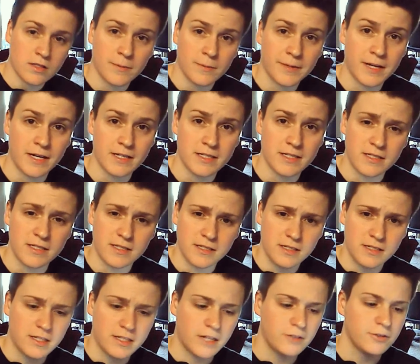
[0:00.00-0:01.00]
What's up, guys?
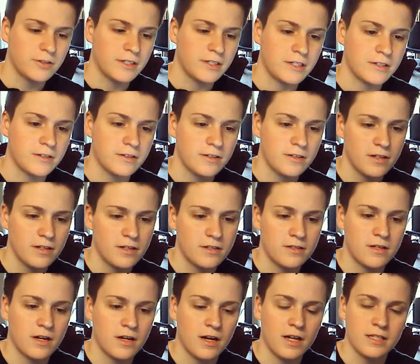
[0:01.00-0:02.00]
Taylor here.
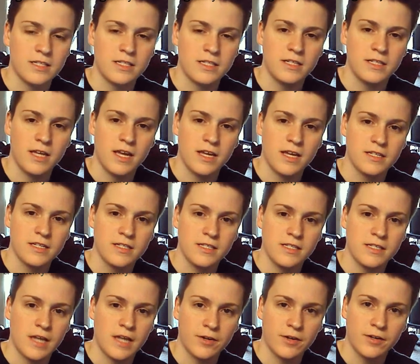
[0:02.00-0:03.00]
Today is
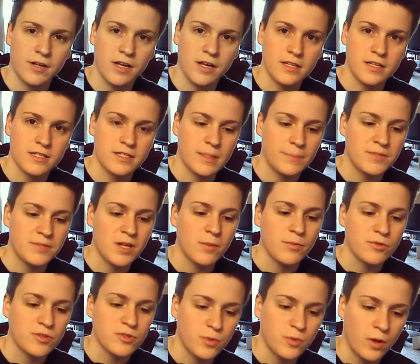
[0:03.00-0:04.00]
Saturday,
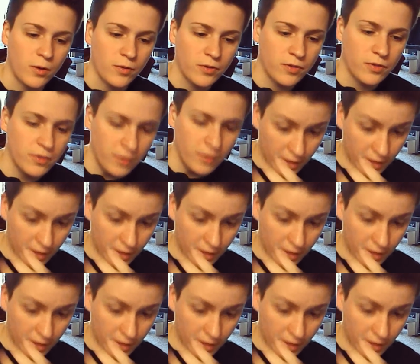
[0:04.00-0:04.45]
September 12th,